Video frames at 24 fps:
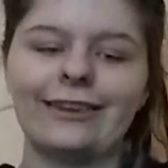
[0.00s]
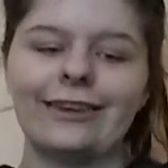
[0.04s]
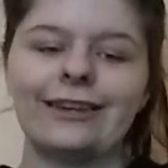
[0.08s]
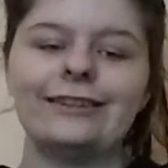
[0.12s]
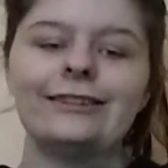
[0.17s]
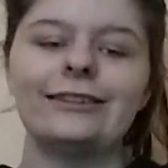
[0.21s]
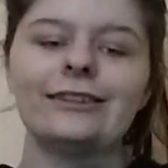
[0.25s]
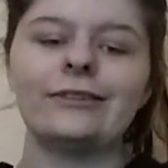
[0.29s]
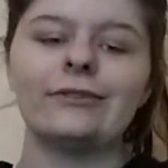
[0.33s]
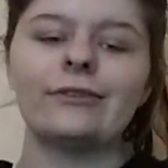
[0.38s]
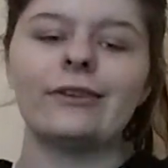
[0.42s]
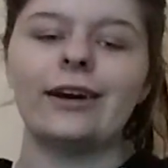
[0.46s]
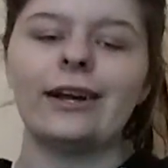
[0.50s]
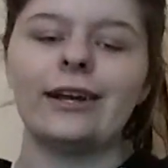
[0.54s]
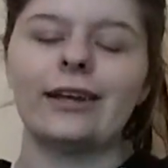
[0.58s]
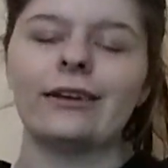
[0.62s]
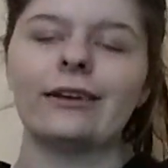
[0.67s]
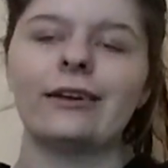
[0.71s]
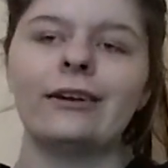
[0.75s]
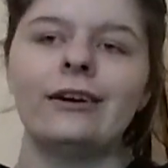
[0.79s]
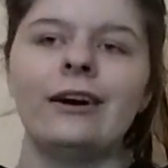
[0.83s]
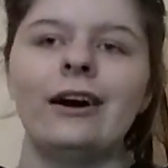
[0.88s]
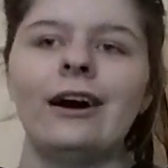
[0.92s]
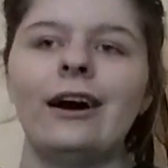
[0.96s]
Then it's,
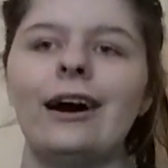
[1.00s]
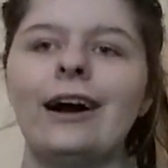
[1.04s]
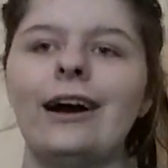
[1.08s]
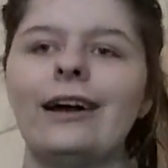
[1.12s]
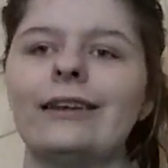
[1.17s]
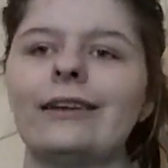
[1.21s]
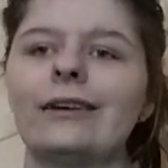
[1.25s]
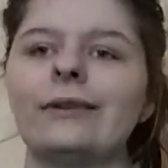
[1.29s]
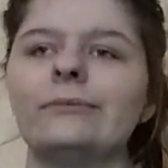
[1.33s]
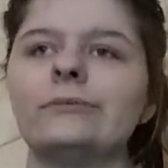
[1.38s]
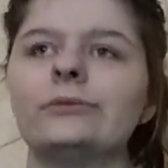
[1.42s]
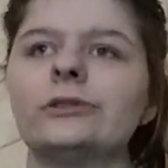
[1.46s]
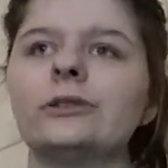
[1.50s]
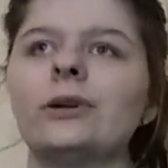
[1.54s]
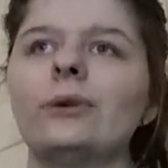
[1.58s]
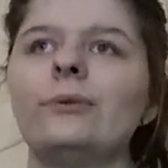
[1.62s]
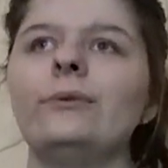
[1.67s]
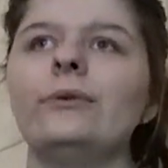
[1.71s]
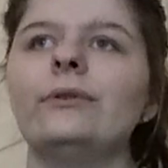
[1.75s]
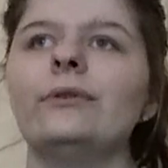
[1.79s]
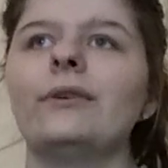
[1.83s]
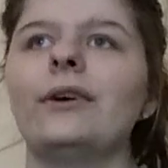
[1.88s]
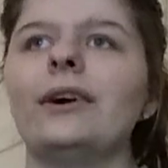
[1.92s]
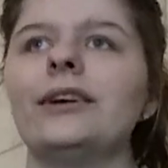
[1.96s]
like if
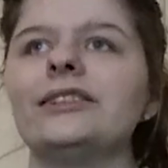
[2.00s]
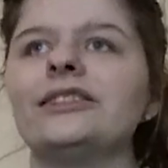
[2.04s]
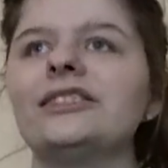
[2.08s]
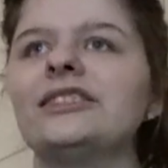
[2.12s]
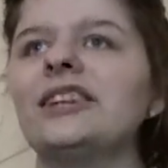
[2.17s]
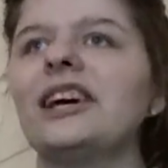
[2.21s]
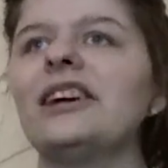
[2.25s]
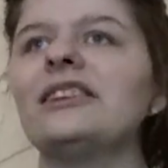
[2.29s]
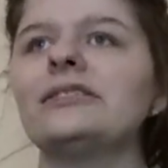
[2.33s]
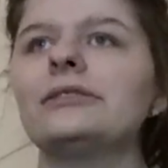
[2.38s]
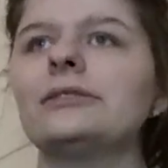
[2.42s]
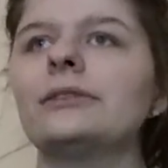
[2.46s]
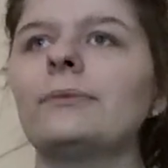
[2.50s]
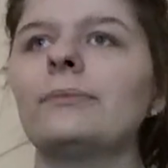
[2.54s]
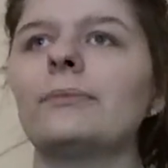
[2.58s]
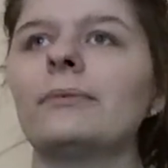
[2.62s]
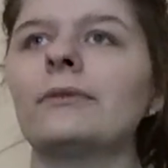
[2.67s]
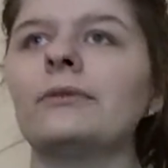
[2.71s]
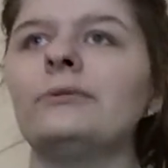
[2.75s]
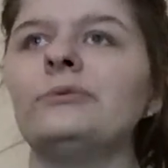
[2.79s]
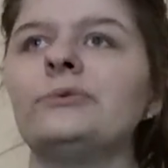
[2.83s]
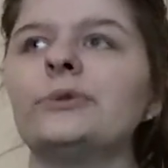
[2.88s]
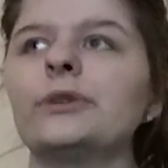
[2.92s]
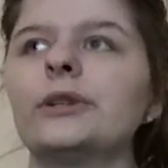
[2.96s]
someone, like, said
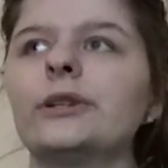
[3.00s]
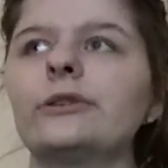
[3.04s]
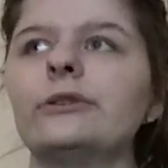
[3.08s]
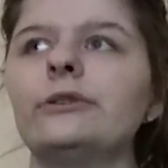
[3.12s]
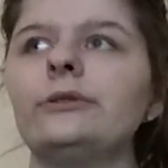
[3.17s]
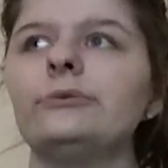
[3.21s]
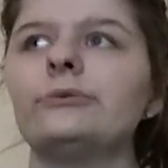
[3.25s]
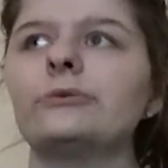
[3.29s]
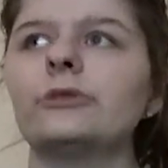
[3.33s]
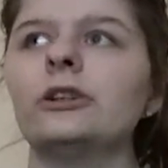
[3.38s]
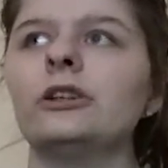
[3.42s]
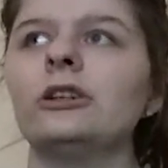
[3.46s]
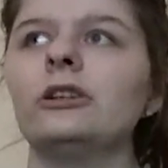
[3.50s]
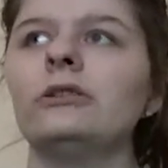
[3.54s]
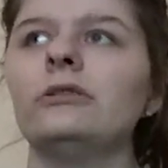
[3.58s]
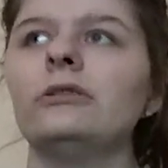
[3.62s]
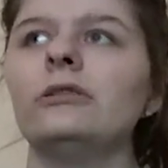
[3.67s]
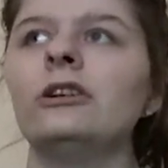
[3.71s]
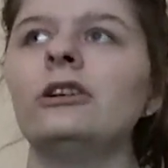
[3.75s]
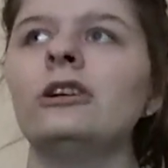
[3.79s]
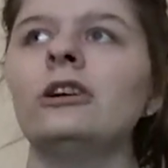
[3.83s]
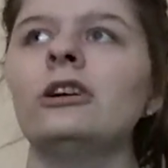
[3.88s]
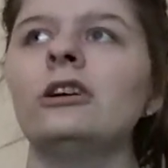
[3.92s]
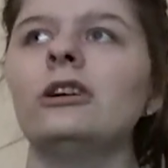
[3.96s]
something really rude
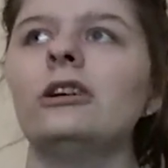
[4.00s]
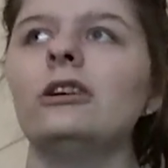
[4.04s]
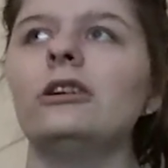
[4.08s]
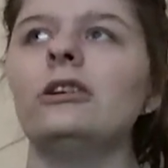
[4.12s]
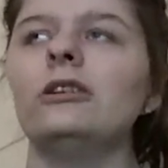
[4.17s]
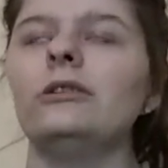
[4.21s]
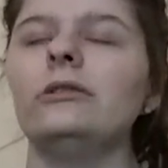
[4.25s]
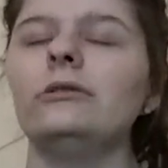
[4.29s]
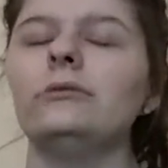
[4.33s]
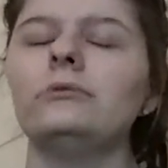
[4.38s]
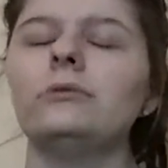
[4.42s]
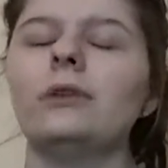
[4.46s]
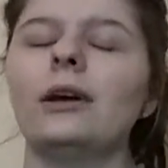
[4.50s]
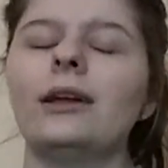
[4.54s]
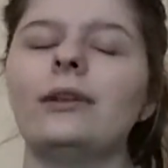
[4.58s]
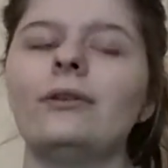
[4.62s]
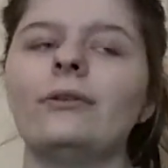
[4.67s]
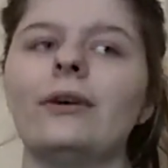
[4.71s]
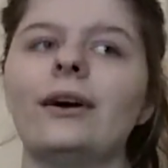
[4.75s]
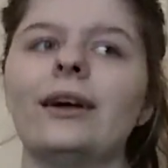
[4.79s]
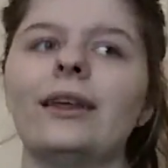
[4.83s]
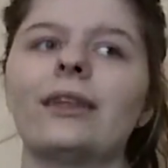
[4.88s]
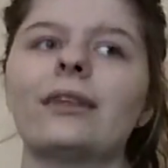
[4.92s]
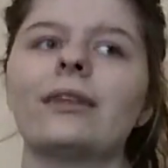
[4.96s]
and
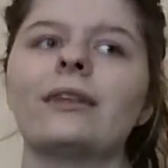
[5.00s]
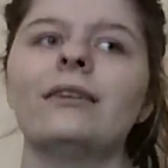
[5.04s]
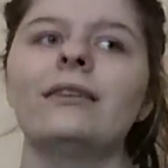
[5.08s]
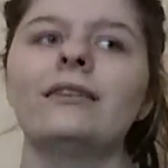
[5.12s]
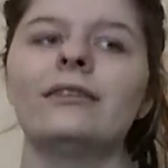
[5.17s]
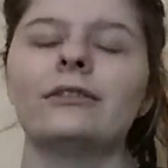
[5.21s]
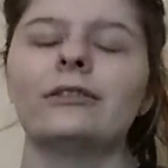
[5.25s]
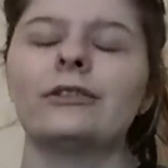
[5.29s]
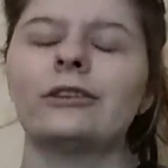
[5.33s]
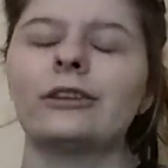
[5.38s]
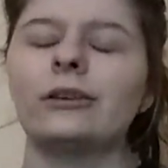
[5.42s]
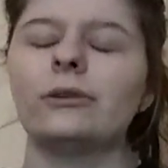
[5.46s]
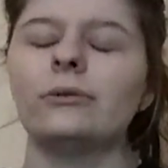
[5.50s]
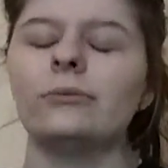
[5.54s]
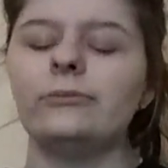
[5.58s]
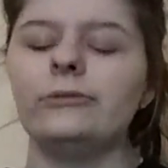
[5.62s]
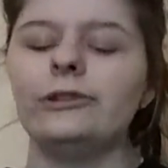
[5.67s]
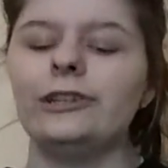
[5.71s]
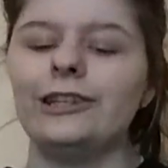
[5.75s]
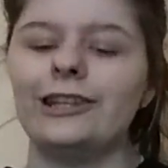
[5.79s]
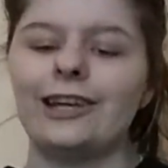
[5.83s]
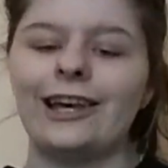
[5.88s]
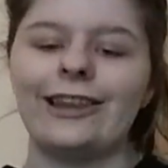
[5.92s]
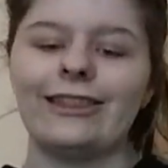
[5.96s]
like, to
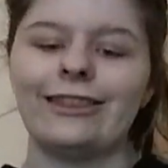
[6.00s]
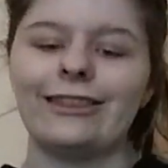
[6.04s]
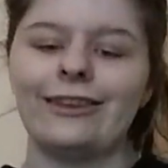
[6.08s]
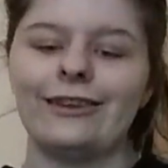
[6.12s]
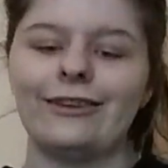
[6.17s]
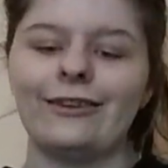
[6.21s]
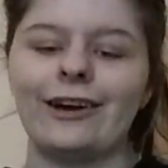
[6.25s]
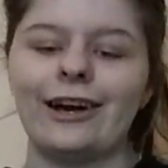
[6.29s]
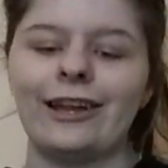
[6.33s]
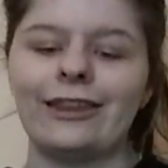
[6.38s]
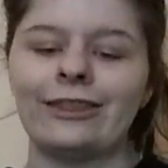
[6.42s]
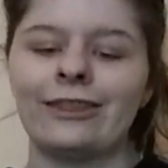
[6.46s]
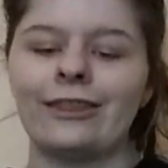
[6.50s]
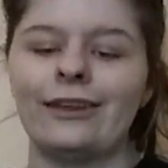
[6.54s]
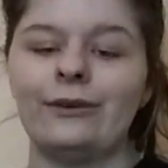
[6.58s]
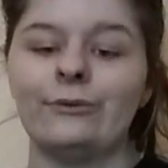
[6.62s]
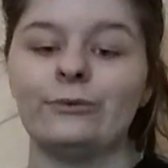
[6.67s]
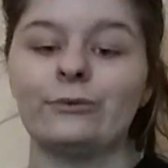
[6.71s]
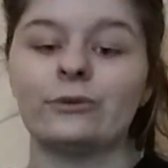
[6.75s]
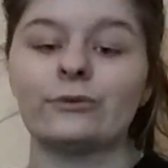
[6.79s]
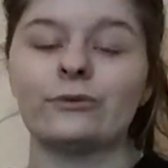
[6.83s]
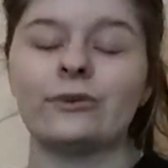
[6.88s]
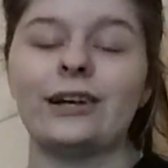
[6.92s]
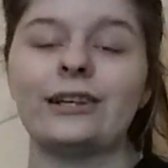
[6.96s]
me, and then, like, they
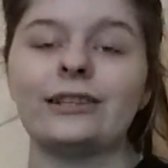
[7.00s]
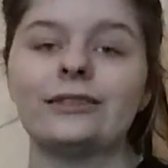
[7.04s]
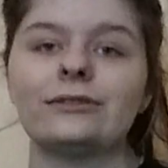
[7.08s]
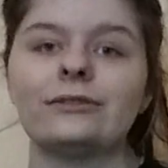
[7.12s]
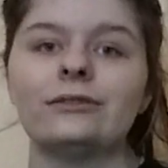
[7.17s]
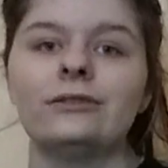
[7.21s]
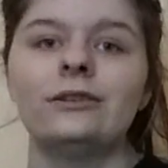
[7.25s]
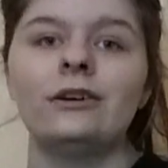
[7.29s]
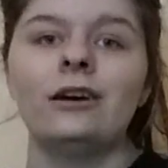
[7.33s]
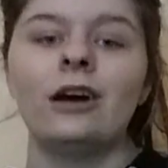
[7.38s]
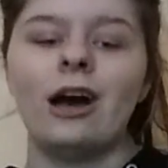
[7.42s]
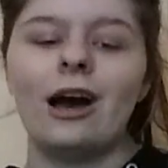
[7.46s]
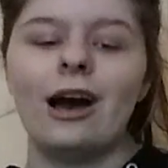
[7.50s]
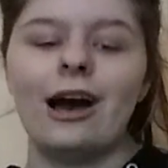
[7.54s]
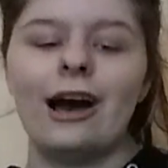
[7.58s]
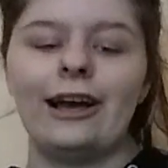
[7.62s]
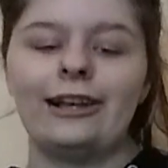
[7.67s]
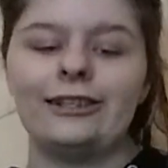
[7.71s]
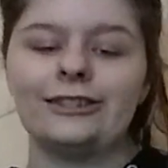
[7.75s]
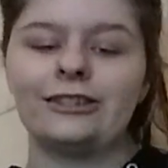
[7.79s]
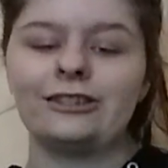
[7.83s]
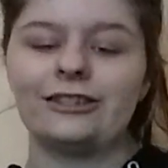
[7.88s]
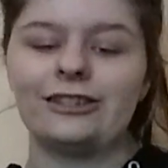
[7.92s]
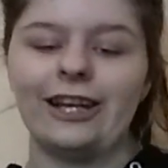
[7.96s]
were, like
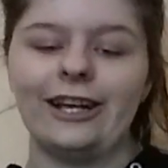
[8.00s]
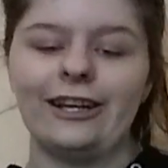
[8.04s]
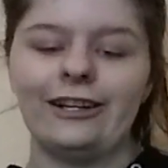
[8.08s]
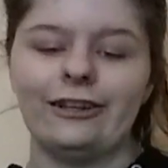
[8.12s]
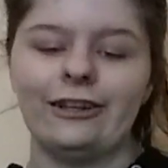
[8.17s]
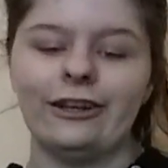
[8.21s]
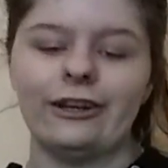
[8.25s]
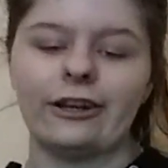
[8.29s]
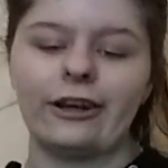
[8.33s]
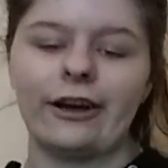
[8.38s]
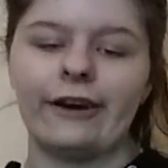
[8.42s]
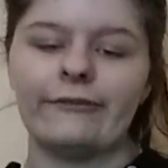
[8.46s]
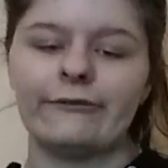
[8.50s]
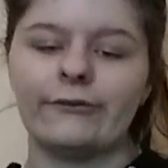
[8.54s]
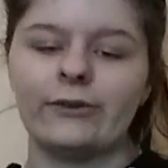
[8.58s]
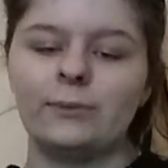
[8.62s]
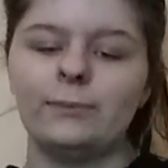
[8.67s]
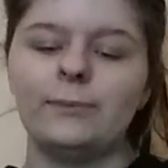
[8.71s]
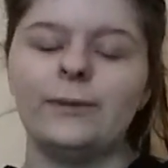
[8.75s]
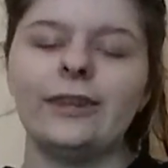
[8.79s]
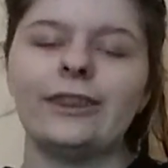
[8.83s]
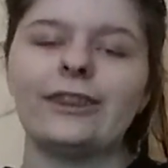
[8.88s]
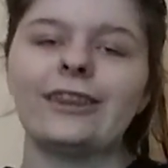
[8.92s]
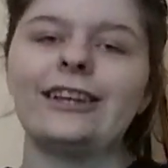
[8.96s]
standing up for
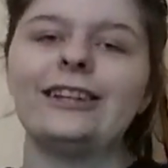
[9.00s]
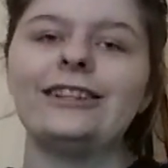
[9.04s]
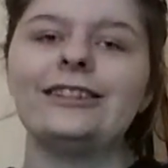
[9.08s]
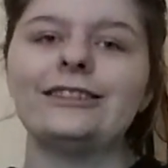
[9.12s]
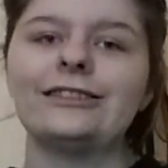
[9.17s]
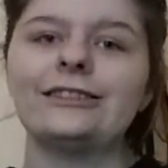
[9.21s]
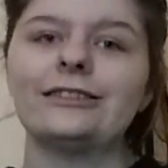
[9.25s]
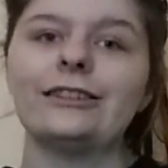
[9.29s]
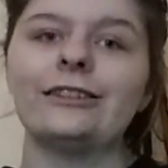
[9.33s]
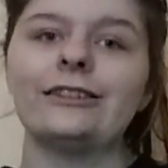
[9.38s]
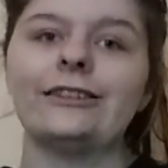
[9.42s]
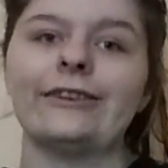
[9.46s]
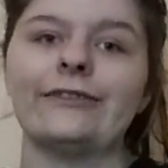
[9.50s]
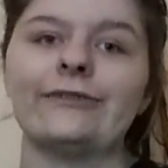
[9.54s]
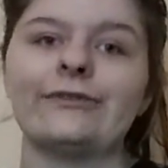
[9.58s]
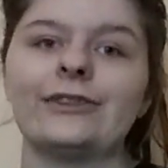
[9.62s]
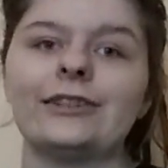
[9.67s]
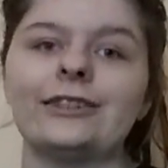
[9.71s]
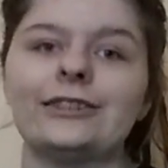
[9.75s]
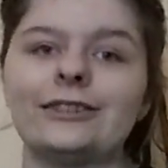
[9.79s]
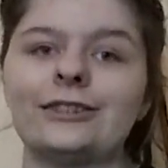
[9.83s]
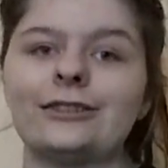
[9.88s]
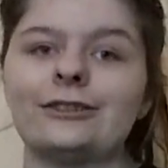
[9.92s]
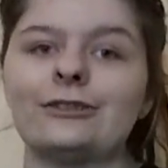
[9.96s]
me, then it's a
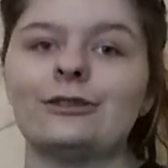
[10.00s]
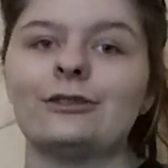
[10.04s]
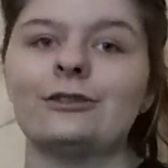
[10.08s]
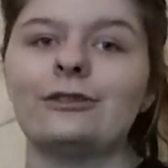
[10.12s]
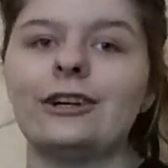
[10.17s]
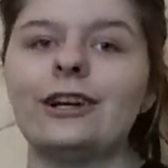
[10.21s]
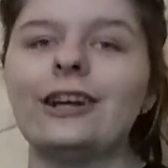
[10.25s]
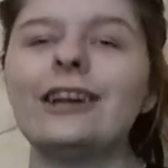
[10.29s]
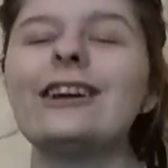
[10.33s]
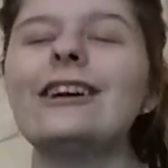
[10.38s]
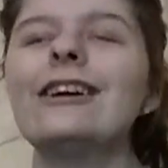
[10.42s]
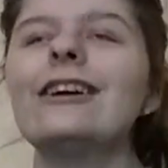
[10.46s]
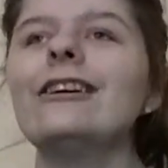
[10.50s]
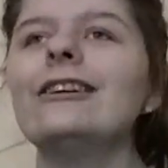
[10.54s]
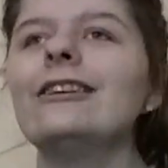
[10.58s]
different story.